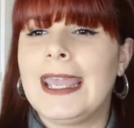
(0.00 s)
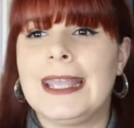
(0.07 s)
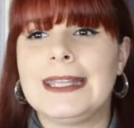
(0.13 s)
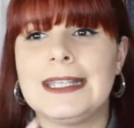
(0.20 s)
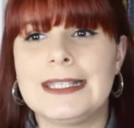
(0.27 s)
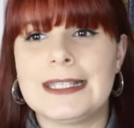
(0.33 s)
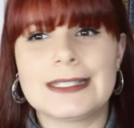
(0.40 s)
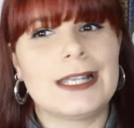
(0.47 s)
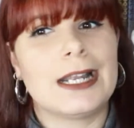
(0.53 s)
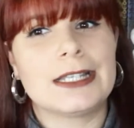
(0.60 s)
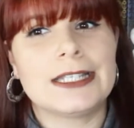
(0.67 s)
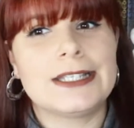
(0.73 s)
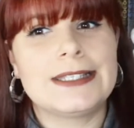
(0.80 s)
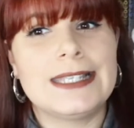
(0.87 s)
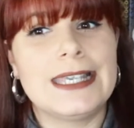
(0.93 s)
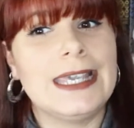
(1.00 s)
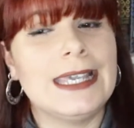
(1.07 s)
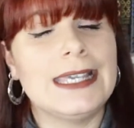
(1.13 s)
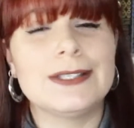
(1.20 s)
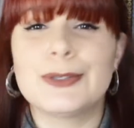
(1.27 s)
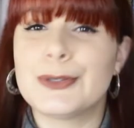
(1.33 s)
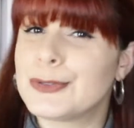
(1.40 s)
and then The Starless
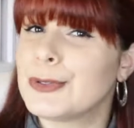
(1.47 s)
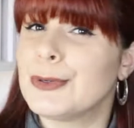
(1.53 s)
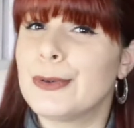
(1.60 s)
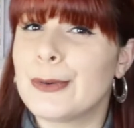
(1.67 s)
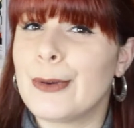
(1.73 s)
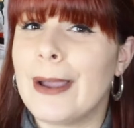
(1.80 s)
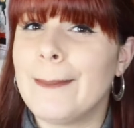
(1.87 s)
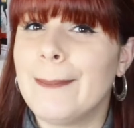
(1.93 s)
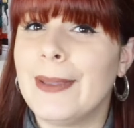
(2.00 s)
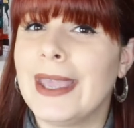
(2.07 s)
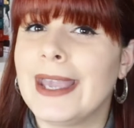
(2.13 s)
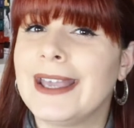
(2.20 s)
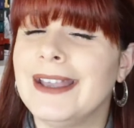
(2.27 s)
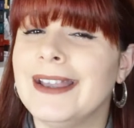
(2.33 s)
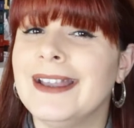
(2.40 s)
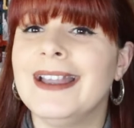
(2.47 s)
Sea is also quite big.